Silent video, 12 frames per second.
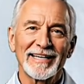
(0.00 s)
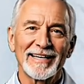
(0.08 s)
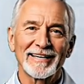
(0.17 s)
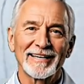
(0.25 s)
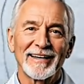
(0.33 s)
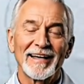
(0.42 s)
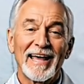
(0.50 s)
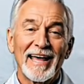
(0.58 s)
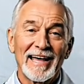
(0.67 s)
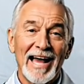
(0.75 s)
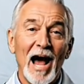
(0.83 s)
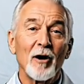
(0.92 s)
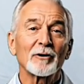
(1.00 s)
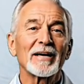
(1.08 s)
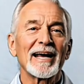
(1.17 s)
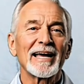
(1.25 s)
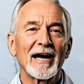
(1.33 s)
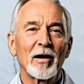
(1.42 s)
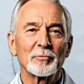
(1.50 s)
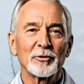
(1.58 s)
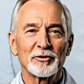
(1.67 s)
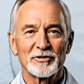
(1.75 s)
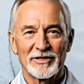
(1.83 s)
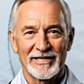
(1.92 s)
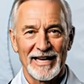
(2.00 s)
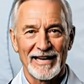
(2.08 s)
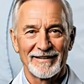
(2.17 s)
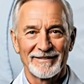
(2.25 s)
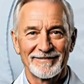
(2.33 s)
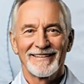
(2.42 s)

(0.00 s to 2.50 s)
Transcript: Hold for 5 seconds. Release.